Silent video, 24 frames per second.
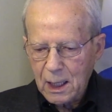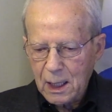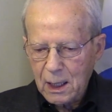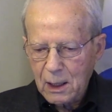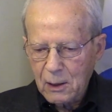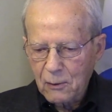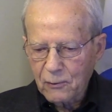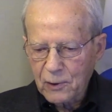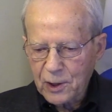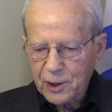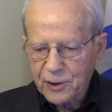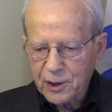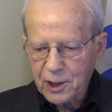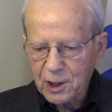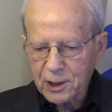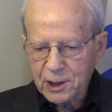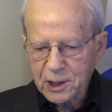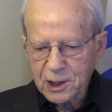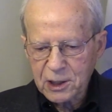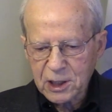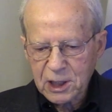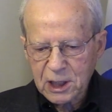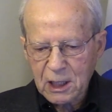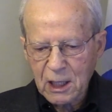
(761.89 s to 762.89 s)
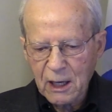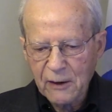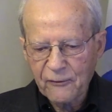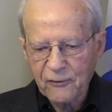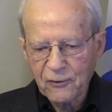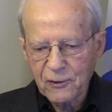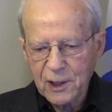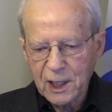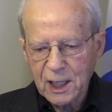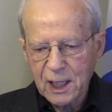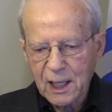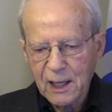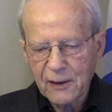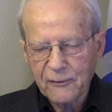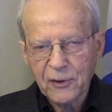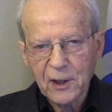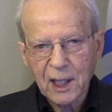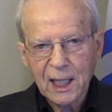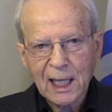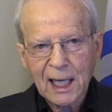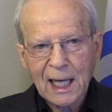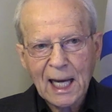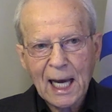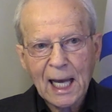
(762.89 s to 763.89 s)
with their discovery of the
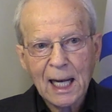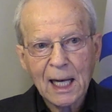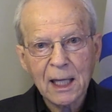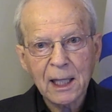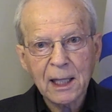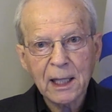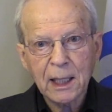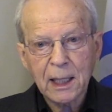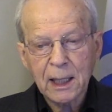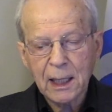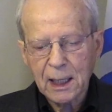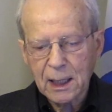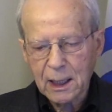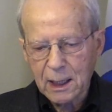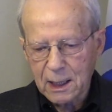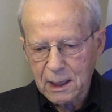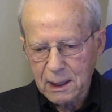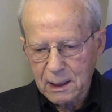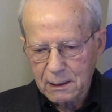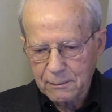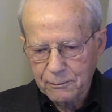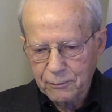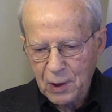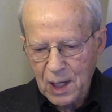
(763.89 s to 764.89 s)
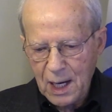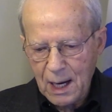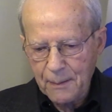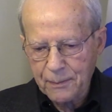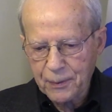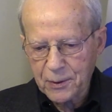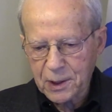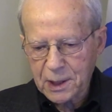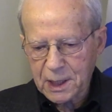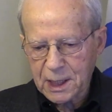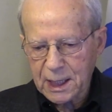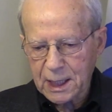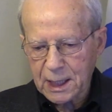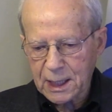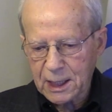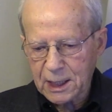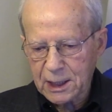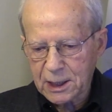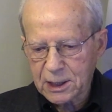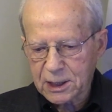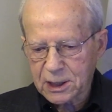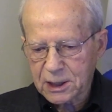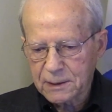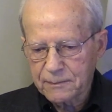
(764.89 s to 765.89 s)
catalytic
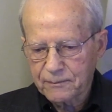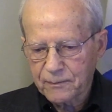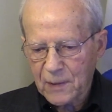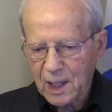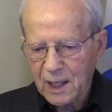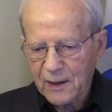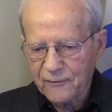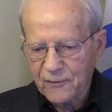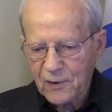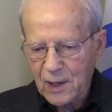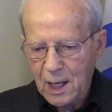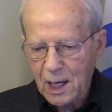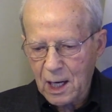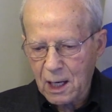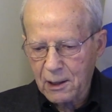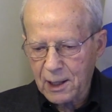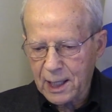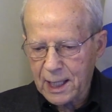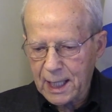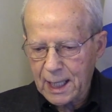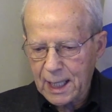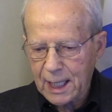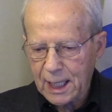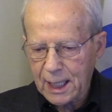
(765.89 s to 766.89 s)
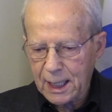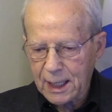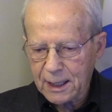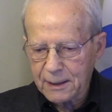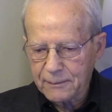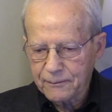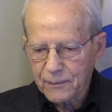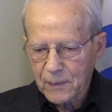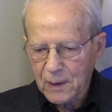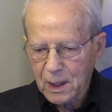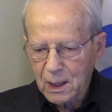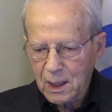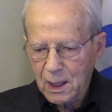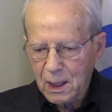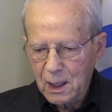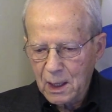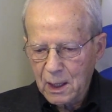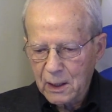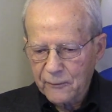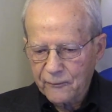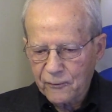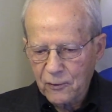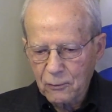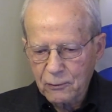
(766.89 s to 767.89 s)
properties of RNA,
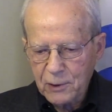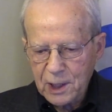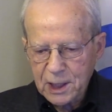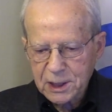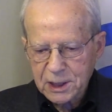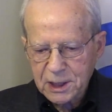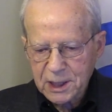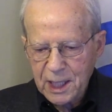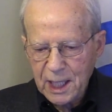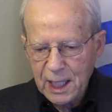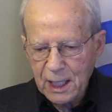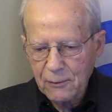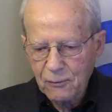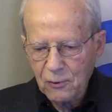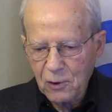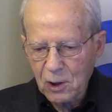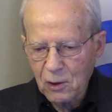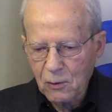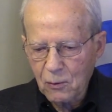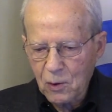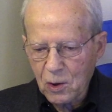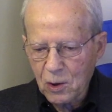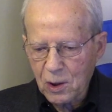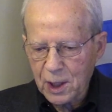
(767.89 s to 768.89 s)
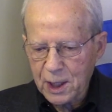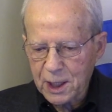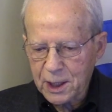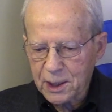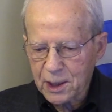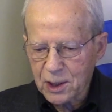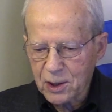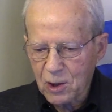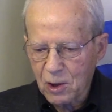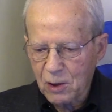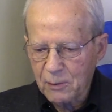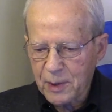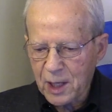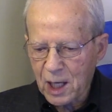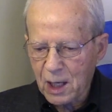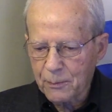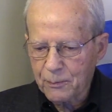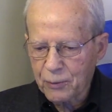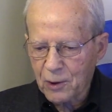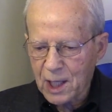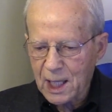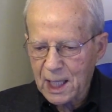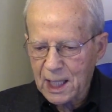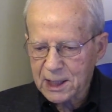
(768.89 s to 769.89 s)
for which they were awarded the Nobel
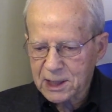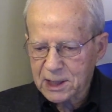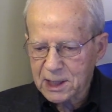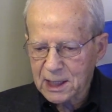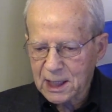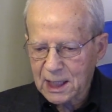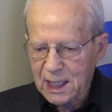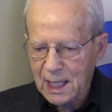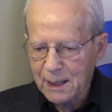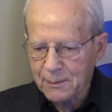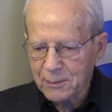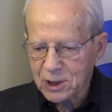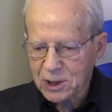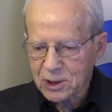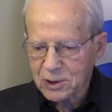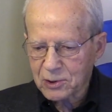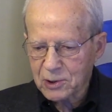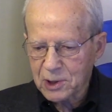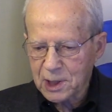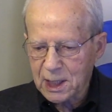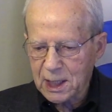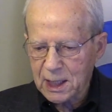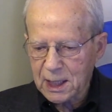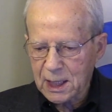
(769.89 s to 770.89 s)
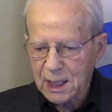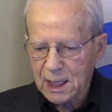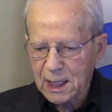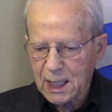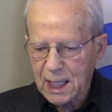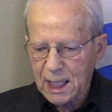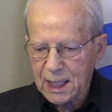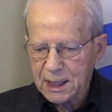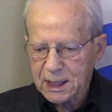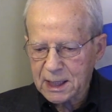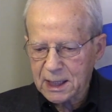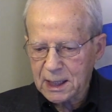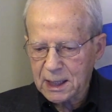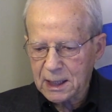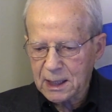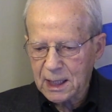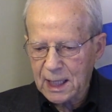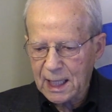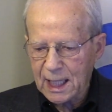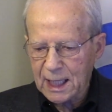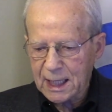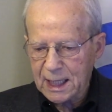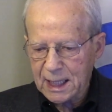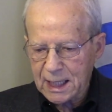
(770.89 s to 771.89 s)
Prize in Chemistry in
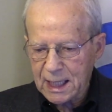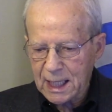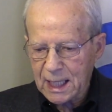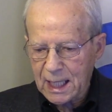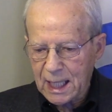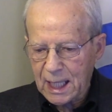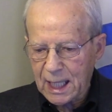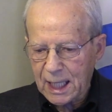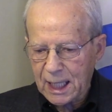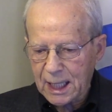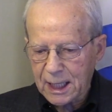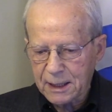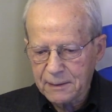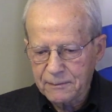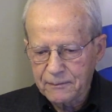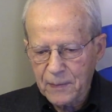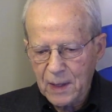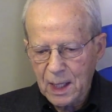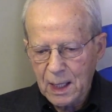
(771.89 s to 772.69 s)
1989,